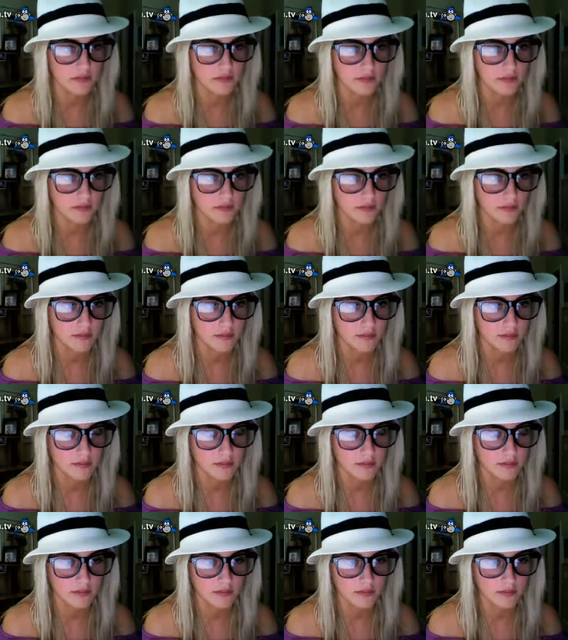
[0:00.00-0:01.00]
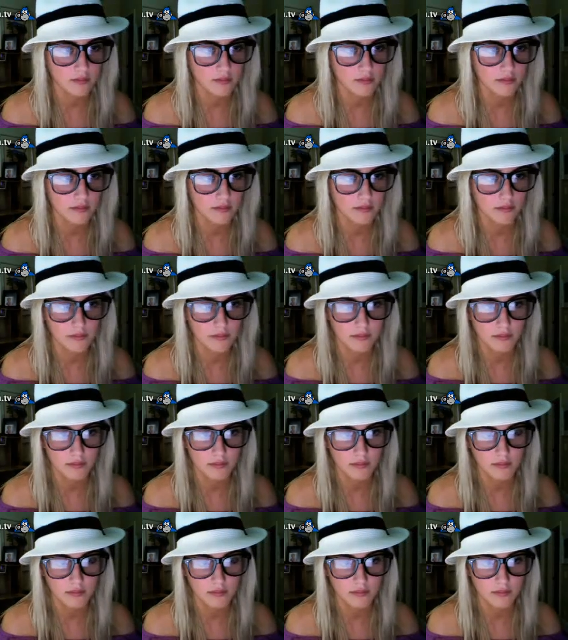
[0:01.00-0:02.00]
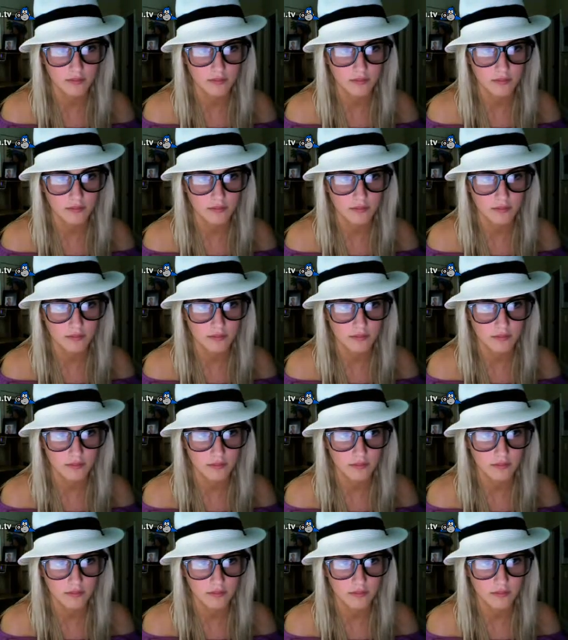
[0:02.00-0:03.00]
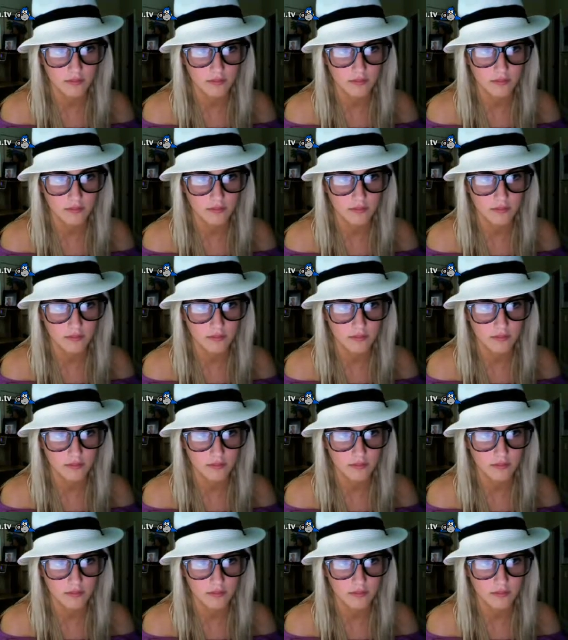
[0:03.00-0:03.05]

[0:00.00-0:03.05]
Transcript: [no speech]